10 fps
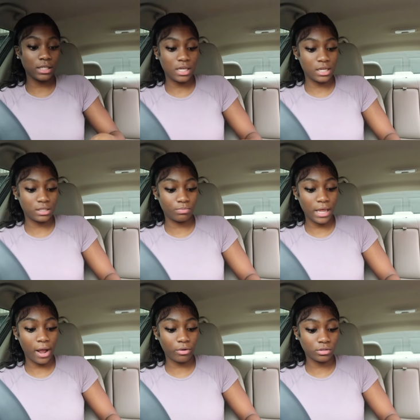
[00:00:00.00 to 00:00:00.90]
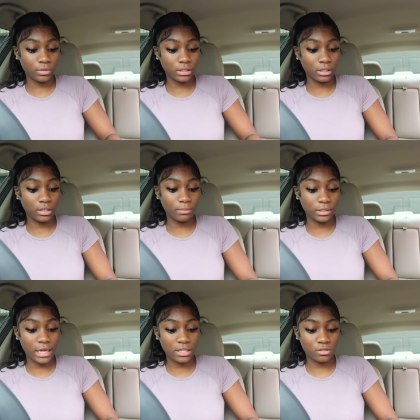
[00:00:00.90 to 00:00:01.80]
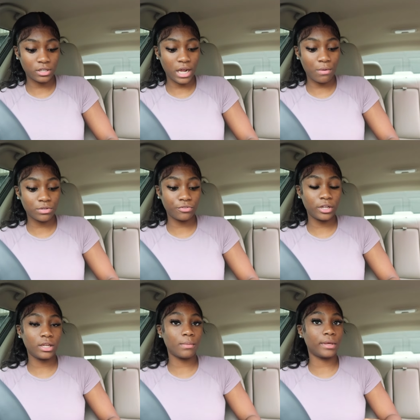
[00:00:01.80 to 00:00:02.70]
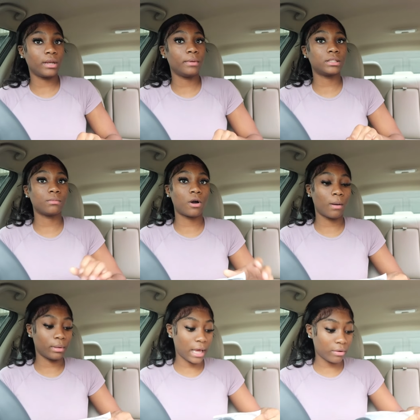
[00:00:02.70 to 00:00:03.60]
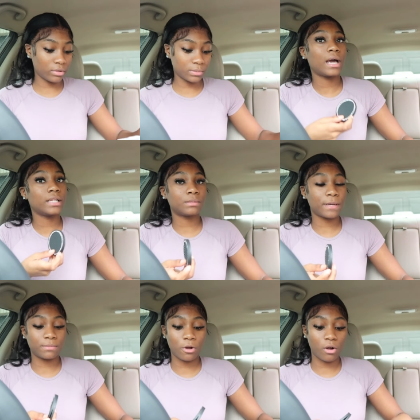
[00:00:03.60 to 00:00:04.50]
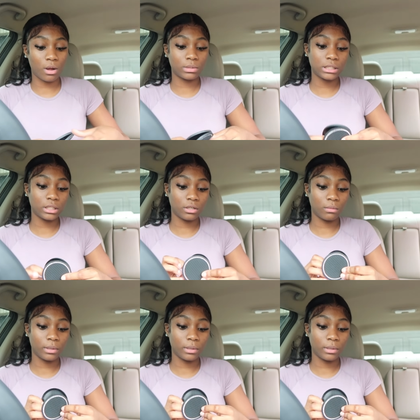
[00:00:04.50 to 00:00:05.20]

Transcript: these black ones with a little bedazzle on it. I was gonna end up getting me some all black ones. I need to spice my car up just a little